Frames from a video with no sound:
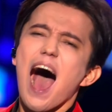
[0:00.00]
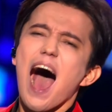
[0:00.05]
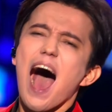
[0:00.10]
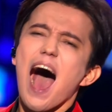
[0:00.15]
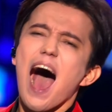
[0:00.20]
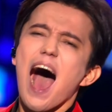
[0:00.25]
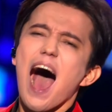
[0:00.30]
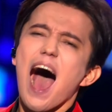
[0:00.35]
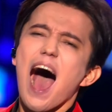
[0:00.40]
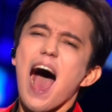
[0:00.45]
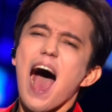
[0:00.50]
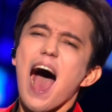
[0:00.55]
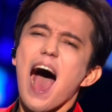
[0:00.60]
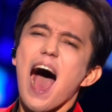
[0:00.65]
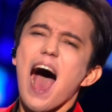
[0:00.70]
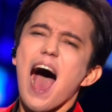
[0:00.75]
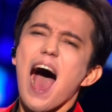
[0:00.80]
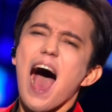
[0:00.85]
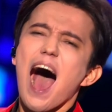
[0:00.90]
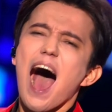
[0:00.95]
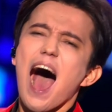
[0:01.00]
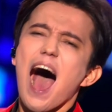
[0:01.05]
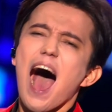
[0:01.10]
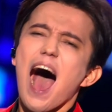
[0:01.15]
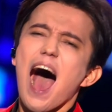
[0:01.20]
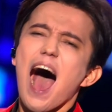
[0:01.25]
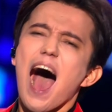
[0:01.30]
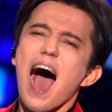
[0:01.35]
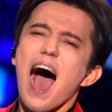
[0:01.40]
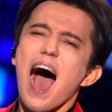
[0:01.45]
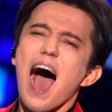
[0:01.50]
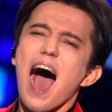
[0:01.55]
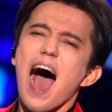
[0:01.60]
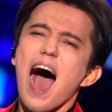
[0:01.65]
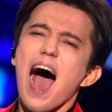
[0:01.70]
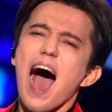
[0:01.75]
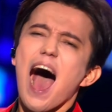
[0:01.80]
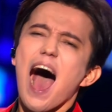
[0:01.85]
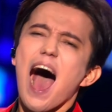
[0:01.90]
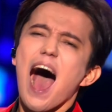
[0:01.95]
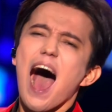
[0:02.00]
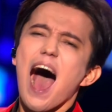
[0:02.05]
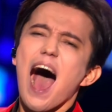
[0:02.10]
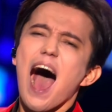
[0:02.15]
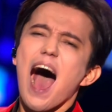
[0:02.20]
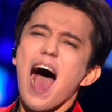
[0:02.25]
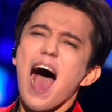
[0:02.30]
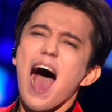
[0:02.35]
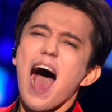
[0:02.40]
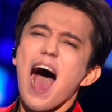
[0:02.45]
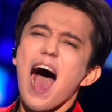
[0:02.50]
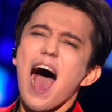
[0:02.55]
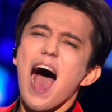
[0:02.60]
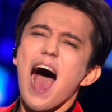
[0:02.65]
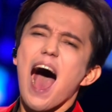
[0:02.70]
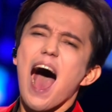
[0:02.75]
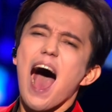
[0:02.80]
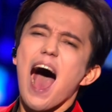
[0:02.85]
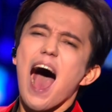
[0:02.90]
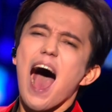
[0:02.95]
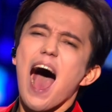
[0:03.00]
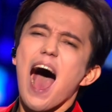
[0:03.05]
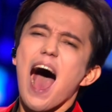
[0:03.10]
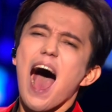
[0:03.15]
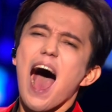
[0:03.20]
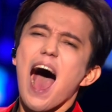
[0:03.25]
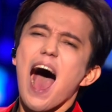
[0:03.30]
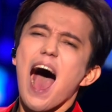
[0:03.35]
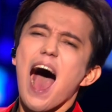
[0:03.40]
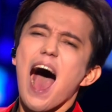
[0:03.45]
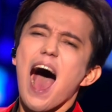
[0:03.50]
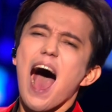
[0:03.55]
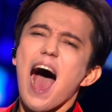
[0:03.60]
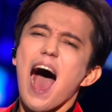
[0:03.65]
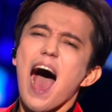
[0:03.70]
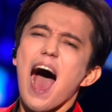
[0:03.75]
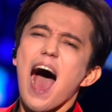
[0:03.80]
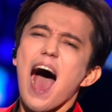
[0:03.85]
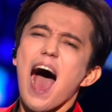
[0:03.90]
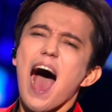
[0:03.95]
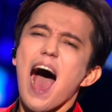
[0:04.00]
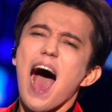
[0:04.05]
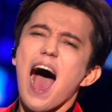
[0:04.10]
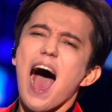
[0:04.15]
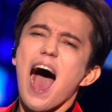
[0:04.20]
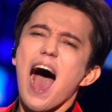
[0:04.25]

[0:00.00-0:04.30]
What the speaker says: This person isn't speaking.